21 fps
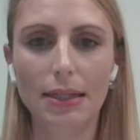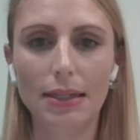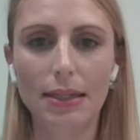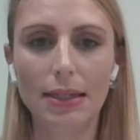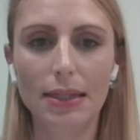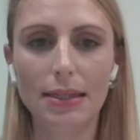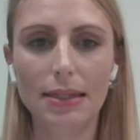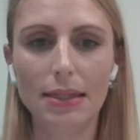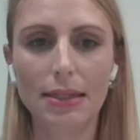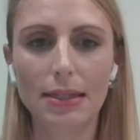
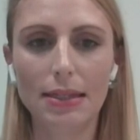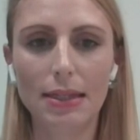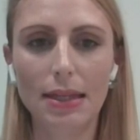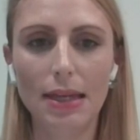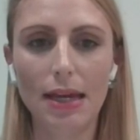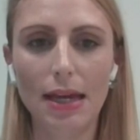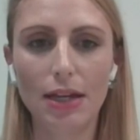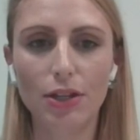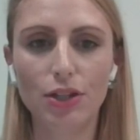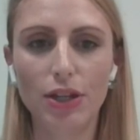This is
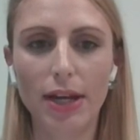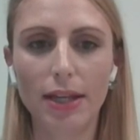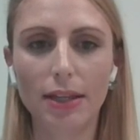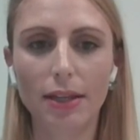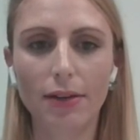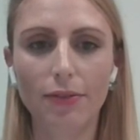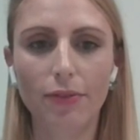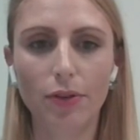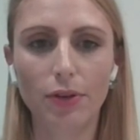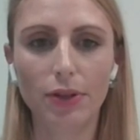the
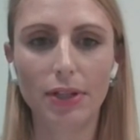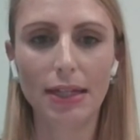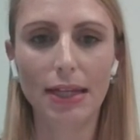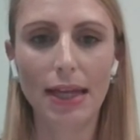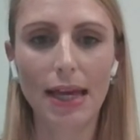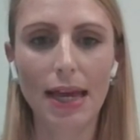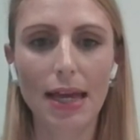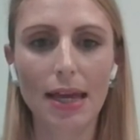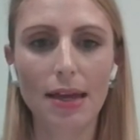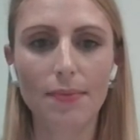agenda for the
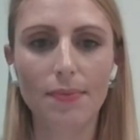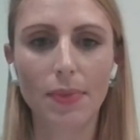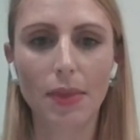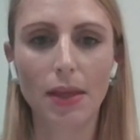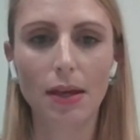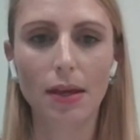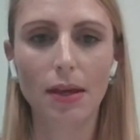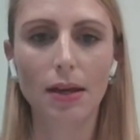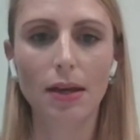day.